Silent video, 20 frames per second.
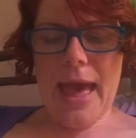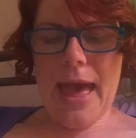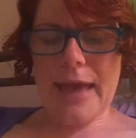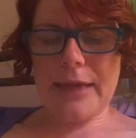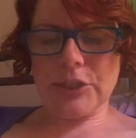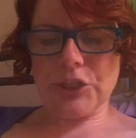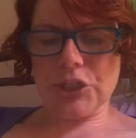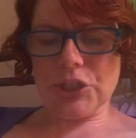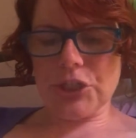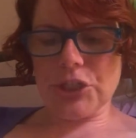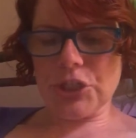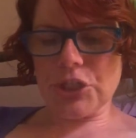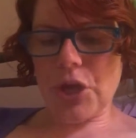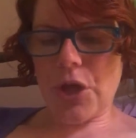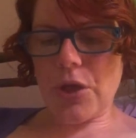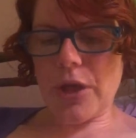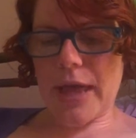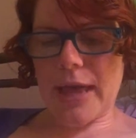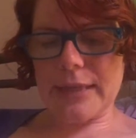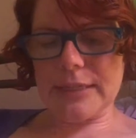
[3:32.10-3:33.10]
As
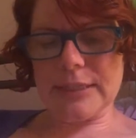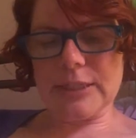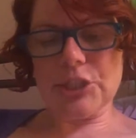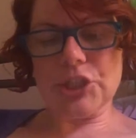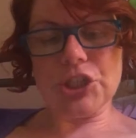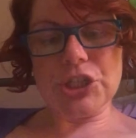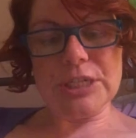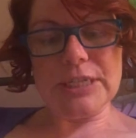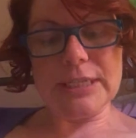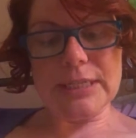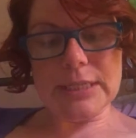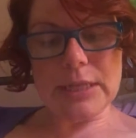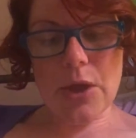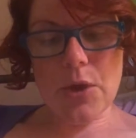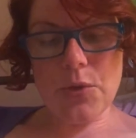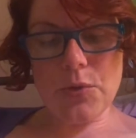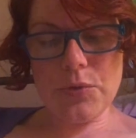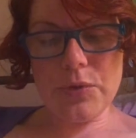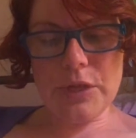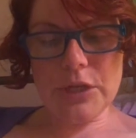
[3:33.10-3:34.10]
she
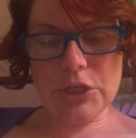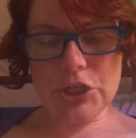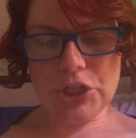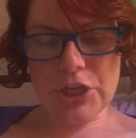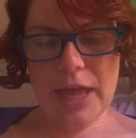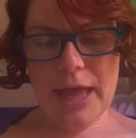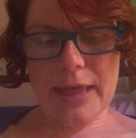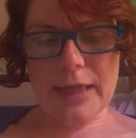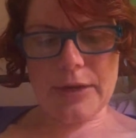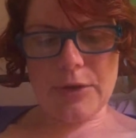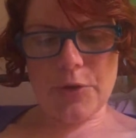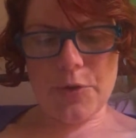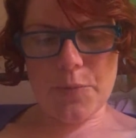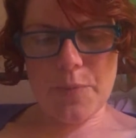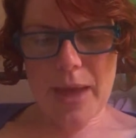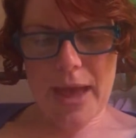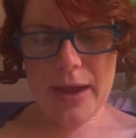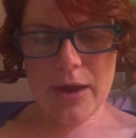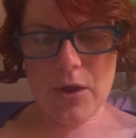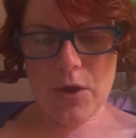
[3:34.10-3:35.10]
sewed the shadow
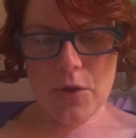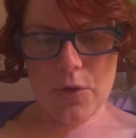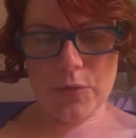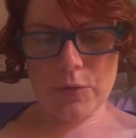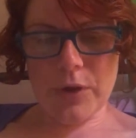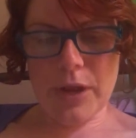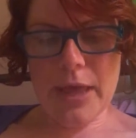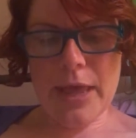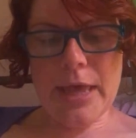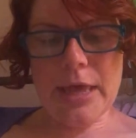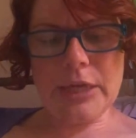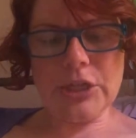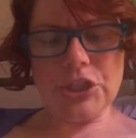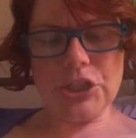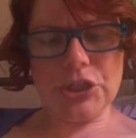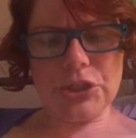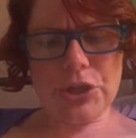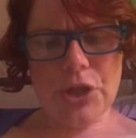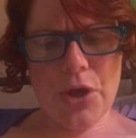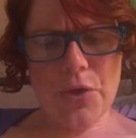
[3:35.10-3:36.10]
back on,
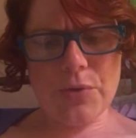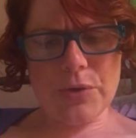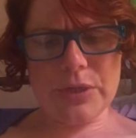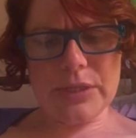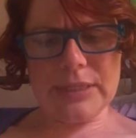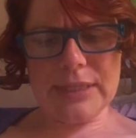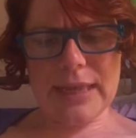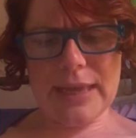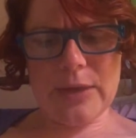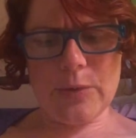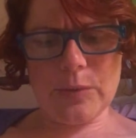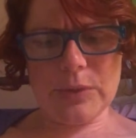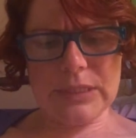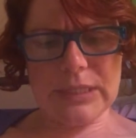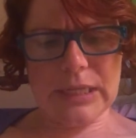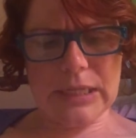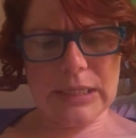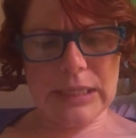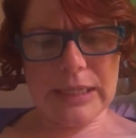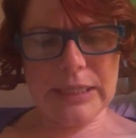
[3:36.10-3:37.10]
she noticed that he was
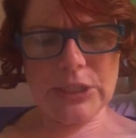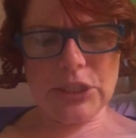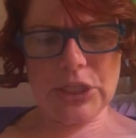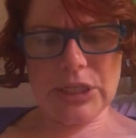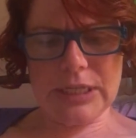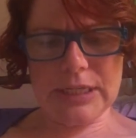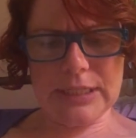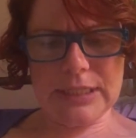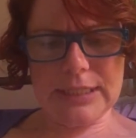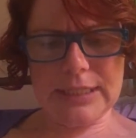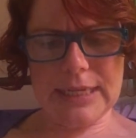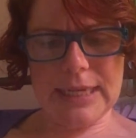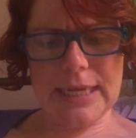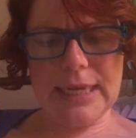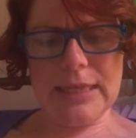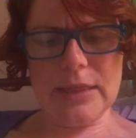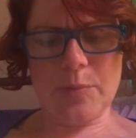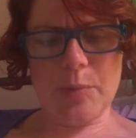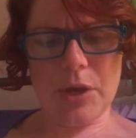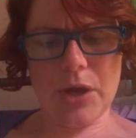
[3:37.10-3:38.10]
clenching his
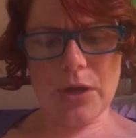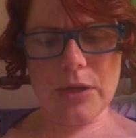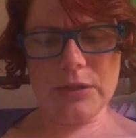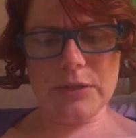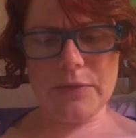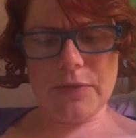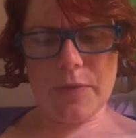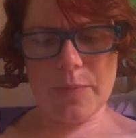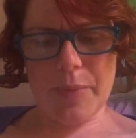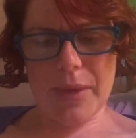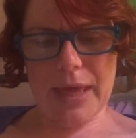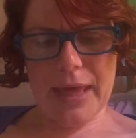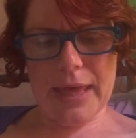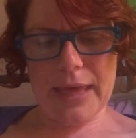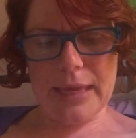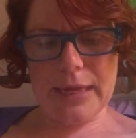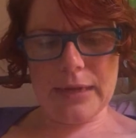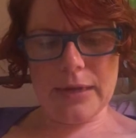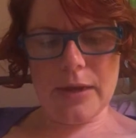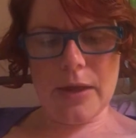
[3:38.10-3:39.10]
teeth because of the
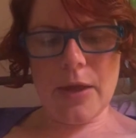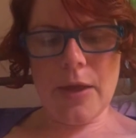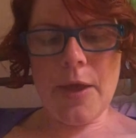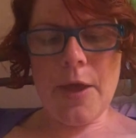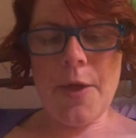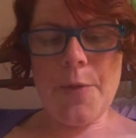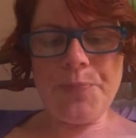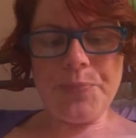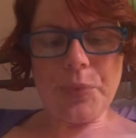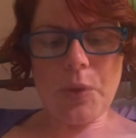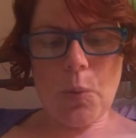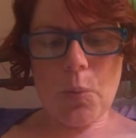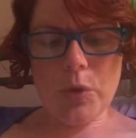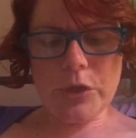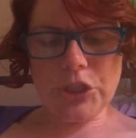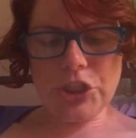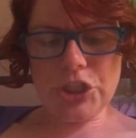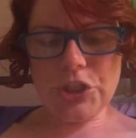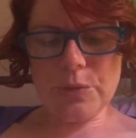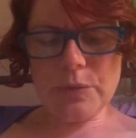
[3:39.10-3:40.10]
pain.
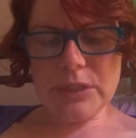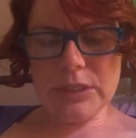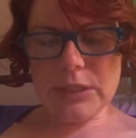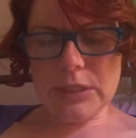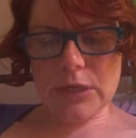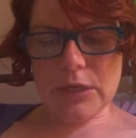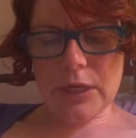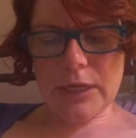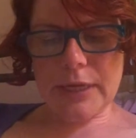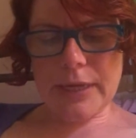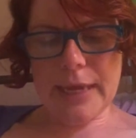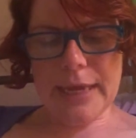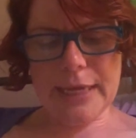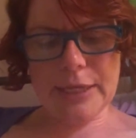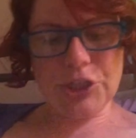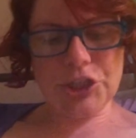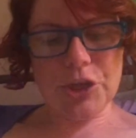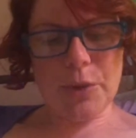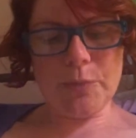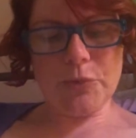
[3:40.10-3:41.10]
Once she was done, he
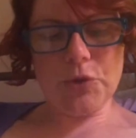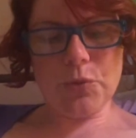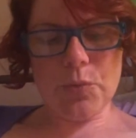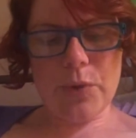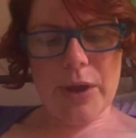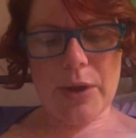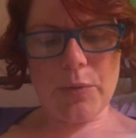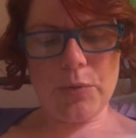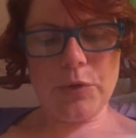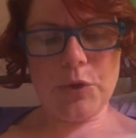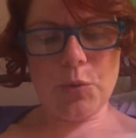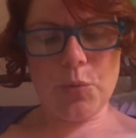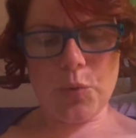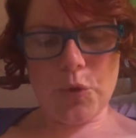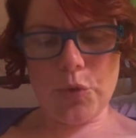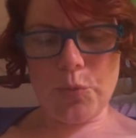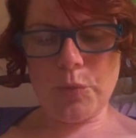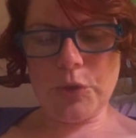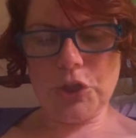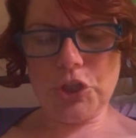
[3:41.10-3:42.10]
jumped around the
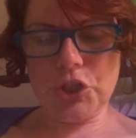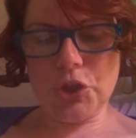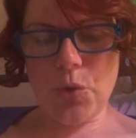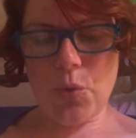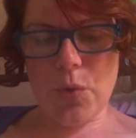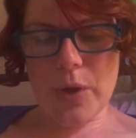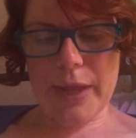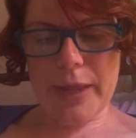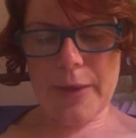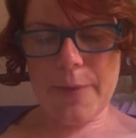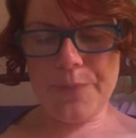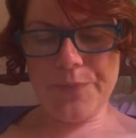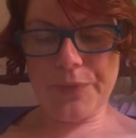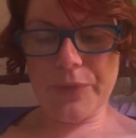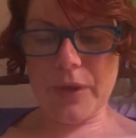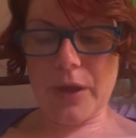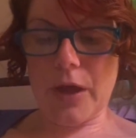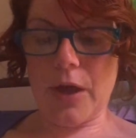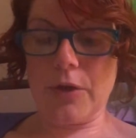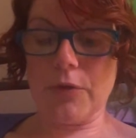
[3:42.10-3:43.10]
room with joy.
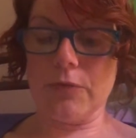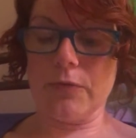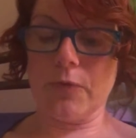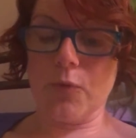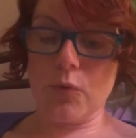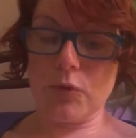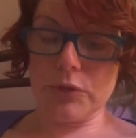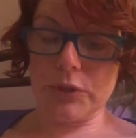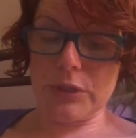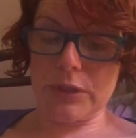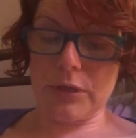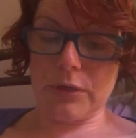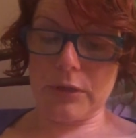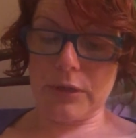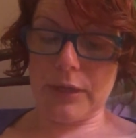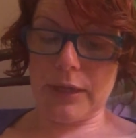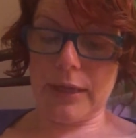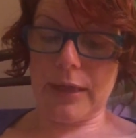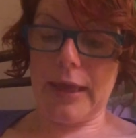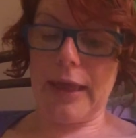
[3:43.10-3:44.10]

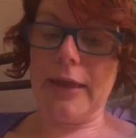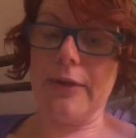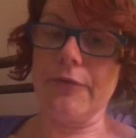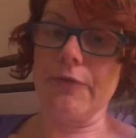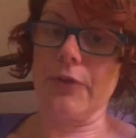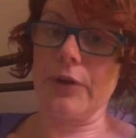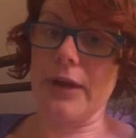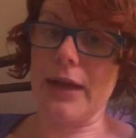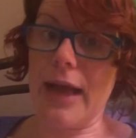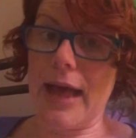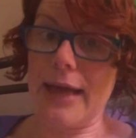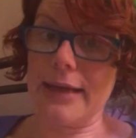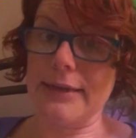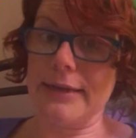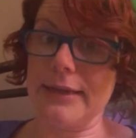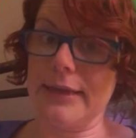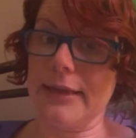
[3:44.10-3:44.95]
Unfortunately, he forgot to